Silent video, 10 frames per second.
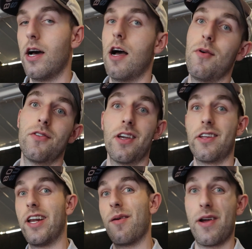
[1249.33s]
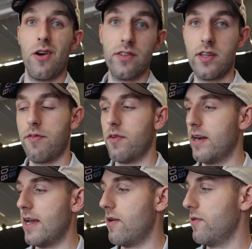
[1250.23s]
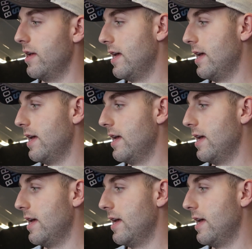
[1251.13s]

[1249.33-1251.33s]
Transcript: I'm also gonna clean up my own stuff right now,